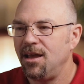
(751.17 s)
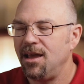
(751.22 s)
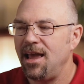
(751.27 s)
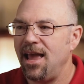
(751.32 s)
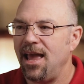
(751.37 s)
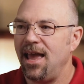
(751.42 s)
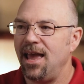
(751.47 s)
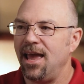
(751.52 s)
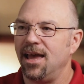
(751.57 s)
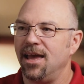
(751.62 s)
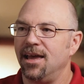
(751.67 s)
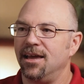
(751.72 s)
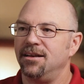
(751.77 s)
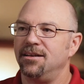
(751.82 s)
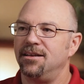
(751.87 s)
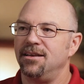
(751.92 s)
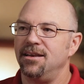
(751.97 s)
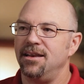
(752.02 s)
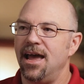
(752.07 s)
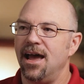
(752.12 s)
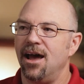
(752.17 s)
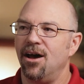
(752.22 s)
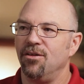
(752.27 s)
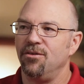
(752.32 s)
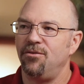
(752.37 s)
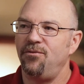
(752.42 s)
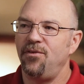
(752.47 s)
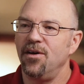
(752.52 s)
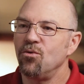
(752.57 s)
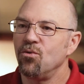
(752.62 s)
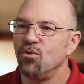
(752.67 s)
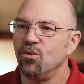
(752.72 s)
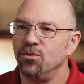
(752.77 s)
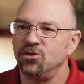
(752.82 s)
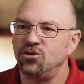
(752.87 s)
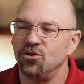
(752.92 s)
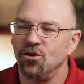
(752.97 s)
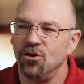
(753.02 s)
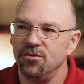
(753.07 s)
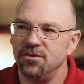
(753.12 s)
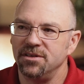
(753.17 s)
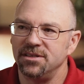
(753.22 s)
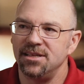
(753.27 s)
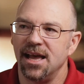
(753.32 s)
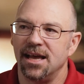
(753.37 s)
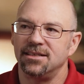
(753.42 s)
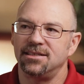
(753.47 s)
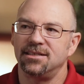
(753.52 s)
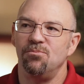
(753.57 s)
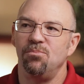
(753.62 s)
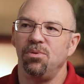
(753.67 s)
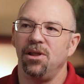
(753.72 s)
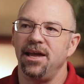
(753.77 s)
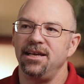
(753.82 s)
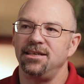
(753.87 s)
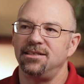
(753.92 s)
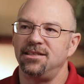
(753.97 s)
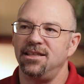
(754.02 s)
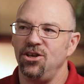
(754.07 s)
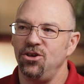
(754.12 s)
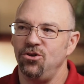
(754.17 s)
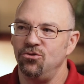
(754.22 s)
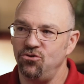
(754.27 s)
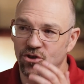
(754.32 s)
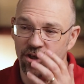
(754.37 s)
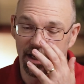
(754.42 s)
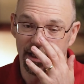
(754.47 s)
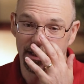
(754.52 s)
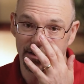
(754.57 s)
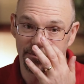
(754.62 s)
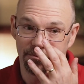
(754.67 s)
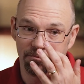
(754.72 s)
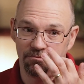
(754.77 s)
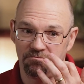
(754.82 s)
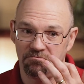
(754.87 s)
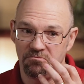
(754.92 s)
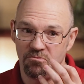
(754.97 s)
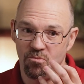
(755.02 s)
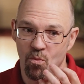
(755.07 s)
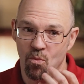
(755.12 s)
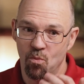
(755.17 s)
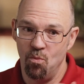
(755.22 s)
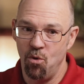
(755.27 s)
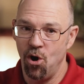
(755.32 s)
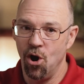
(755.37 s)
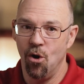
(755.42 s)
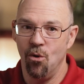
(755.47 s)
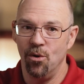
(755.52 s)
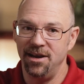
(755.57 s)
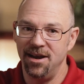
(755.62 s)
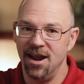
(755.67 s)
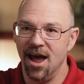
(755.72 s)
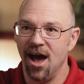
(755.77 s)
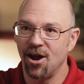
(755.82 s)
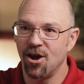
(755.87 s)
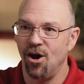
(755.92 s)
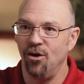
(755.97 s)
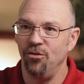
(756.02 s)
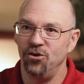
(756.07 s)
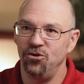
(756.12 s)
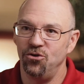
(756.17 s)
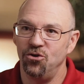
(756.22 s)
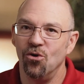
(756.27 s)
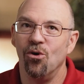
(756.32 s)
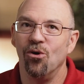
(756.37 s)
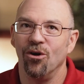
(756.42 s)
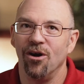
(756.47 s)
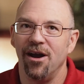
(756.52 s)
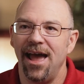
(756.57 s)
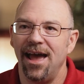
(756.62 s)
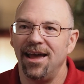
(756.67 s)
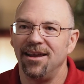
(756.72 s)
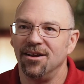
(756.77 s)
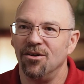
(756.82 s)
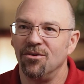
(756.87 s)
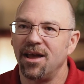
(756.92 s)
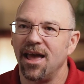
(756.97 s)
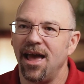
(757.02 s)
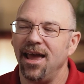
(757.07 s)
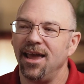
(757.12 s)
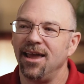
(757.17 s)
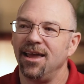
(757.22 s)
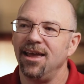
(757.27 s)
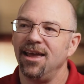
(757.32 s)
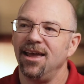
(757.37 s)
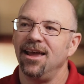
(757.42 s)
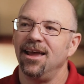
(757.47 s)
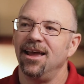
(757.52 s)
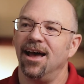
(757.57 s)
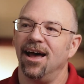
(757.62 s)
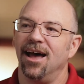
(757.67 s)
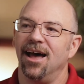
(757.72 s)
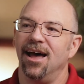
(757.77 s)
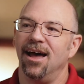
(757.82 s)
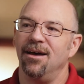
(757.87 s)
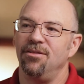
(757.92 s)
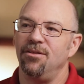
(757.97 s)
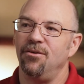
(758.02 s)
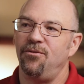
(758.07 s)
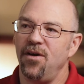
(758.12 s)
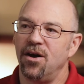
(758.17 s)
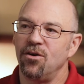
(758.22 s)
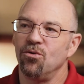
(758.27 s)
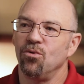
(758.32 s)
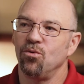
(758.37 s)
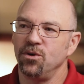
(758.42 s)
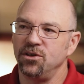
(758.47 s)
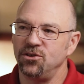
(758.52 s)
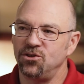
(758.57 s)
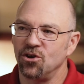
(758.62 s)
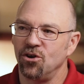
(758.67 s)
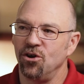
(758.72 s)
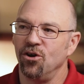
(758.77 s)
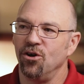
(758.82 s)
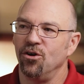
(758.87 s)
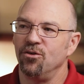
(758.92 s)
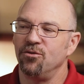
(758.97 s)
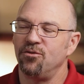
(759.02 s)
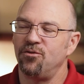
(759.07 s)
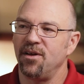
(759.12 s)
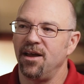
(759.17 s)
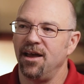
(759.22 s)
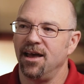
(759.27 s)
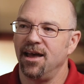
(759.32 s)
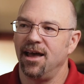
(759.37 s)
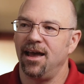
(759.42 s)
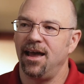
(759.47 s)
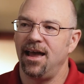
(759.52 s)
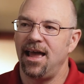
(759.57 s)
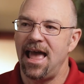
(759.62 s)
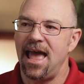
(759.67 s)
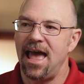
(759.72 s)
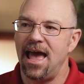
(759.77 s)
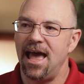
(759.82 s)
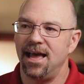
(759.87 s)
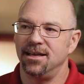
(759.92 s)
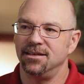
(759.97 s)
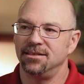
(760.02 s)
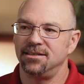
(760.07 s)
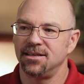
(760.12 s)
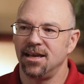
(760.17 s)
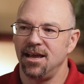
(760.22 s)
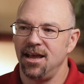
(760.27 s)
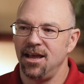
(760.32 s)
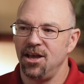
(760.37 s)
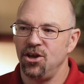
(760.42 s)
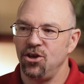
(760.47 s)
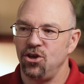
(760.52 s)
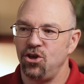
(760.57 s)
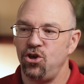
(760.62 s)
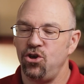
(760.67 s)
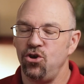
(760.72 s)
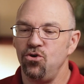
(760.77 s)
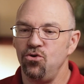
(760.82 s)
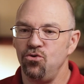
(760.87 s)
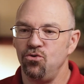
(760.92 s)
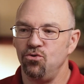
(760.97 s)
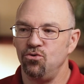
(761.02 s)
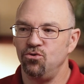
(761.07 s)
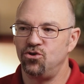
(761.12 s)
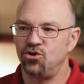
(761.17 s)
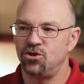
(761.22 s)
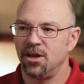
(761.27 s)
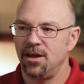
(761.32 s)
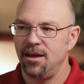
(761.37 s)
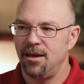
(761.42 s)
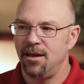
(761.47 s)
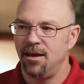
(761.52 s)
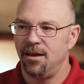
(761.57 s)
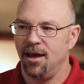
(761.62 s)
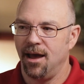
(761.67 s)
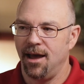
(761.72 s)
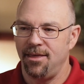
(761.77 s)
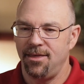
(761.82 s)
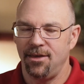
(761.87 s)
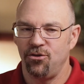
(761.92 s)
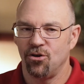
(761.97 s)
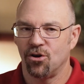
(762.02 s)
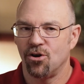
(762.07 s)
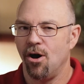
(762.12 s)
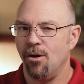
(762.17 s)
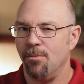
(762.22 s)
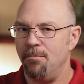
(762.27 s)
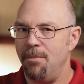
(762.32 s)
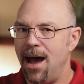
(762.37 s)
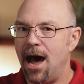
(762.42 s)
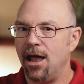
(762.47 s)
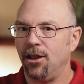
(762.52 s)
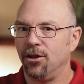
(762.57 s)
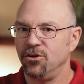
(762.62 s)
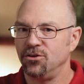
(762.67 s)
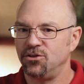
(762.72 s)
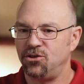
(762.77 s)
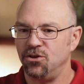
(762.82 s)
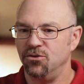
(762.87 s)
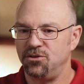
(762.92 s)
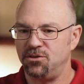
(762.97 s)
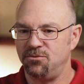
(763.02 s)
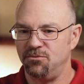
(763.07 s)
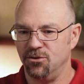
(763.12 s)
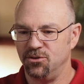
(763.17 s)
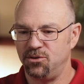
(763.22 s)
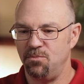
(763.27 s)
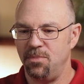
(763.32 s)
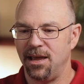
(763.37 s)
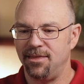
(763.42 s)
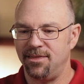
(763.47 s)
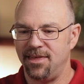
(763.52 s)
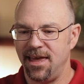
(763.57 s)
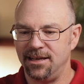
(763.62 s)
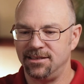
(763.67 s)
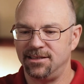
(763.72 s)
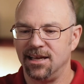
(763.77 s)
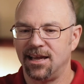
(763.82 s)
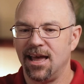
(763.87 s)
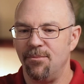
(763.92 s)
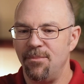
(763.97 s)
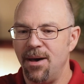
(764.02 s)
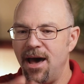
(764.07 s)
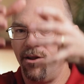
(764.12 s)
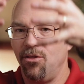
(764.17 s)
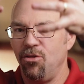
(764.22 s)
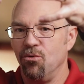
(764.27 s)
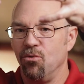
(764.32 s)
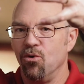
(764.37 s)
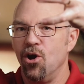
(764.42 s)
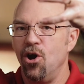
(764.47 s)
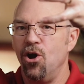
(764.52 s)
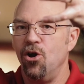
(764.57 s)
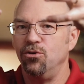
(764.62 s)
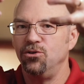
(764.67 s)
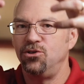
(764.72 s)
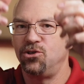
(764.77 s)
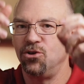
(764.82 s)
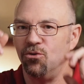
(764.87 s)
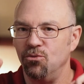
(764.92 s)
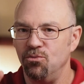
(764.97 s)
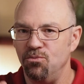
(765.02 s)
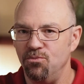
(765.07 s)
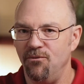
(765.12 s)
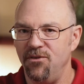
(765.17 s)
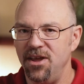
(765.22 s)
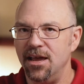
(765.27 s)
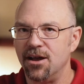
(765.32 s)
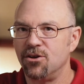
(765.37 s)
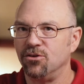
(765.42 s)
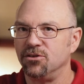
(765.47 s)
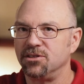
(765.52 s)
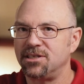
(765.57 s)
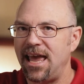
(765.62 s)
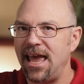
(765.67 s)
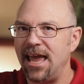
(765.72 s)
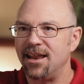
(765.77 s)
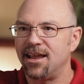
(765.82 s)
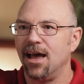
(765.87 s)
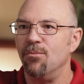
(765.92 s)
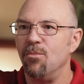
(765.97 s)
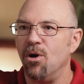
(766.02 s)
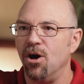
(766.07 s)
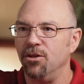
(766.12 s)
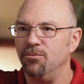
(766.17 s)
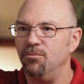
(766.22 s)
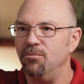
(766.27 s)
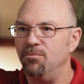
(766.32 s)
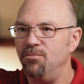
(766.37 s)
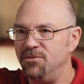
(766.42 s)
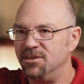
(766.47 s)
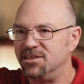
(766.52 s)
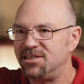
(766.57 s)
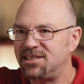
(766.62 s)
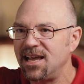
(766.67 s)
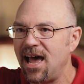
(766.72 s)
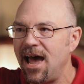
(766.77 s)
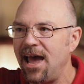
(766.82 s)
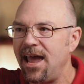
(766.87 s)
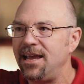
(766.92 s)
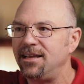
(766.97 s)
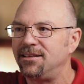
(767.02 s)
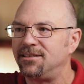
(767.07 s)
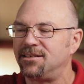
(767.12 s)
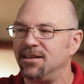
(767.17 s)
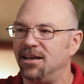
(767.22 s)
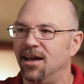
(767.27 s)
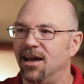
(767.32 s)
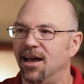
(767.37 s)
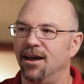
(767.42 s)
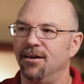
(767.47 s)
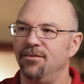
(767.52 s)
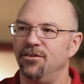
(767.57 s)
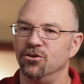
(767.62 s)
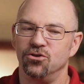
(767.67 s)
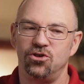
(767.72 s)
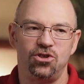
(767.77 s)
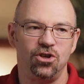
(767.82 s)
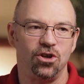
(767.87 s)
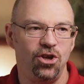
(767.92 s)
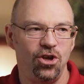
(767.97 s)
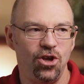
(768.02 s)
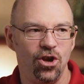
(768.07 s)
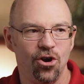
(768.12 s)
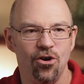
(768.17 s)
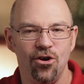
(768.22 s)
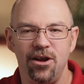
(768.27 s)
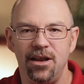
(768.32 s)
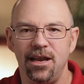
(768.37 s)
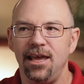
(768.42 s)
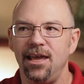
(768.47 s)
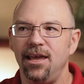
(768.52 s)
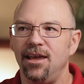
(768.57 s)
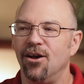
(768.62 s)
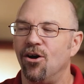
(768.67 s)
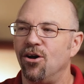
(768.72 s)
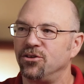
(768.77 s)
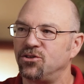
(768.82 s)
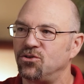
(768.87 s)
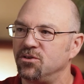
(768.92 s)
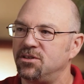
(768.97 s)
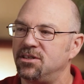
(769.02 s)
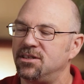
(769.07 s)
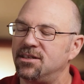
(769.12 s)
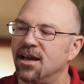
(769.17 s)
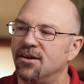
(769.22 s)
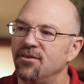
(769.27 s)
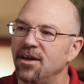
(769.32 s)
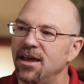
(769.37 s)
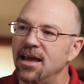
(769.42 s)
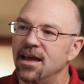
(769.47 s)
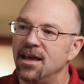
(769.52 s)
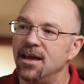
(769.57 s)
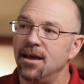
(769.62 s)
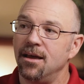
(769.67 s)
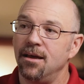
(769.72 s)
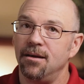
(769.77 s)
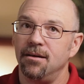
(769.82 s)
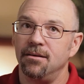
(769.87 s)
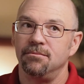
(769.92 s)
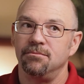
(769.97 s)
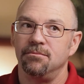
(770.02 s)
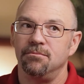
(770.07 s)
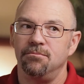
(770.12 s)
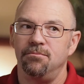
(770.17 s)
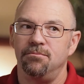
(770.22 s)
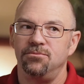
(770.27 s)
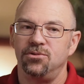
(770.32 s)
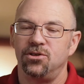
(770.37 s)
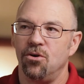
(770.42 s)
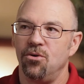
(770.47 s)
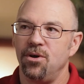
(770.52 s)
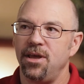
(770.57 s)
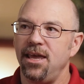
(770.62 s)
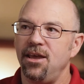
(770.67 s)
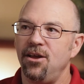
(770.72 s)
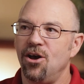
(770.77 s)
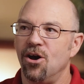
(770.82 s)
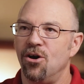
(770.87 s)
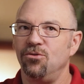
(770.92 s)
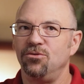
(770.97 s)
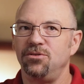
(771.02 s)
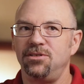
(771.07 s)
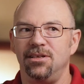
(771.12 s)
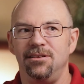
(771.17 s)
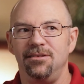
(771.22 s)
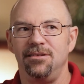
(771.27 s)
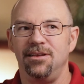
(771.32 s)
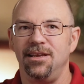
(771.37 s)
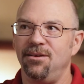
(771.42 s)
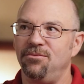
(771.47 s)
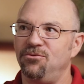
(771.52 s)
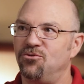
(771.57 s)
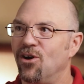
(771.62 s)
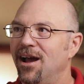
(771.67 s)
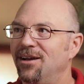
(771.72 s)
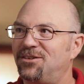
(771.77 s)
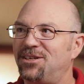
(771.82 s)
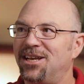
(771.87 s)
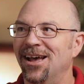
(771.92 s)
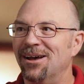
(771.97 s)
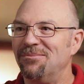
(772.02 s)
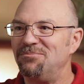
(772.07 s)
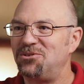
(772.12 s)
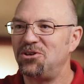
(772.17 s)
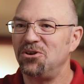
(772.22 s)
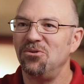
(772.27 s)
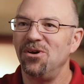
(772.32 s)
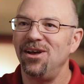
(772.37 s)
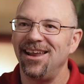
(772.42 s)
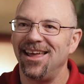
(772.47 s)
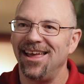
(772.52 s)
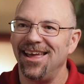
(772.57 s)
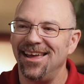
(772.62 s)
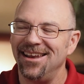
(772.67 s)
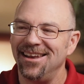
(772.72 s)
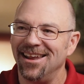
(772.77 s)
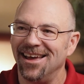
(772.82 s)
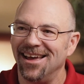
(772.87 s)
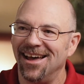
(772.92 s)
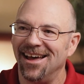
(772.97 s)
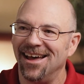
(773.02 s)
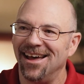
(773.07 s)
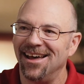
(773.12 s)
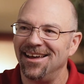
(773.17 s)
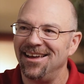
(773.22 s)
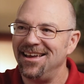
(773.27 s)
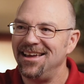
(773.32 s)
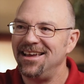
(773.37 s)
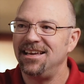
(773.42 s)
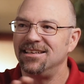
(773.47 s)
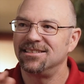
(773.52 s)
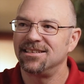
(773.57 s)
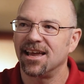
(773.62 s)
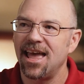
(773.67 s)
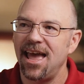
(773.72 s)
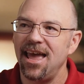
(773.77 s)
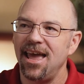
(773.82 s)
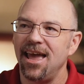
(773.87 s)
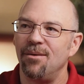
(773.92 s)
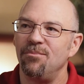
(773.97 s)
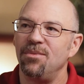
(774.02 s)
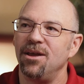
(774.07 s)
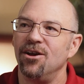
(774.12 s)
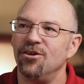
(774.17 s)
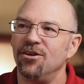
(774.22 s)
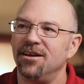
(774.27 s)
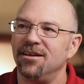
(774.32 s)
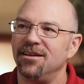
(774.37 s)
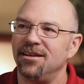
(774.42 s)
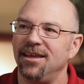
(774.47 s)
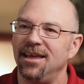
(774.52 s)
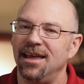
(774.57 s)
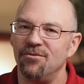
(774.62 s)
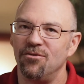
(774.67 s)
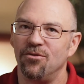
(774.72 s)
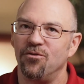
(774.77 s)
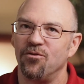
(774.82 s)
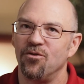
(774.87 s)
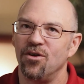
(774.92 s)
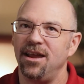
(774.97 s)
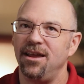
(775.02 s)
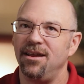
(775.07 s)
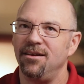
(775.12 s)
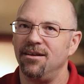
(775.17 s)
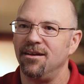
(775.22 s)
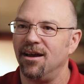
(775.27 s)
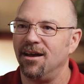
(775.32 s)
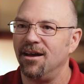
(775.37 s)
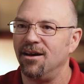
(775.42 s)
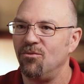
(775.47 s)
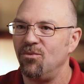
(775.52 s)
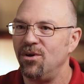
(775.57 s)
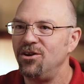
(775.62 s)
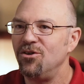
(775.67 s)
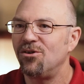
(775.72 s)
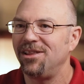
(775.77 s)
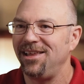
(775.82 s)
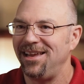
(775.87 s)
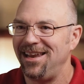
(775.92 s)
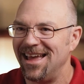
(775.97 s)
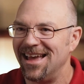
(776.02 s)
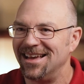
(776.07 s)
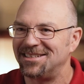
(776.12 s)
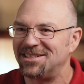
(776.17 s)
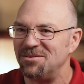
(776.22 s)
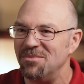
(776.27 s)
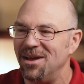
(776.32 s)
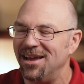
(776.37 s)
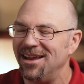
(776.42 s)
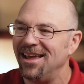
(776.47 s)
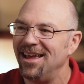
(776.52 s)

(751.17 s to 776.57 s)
And now the Federal Reserve is not some place that you just go and knock on the door at, okay? The Federal Reserve has huge, I think they're called ballards, those big things that come out of the road so vehicles can't come on site. There's security, all sorts of stuff. So he goes and he drives up to it and he's like, hey, I'm here to give a free window cleaning estimate.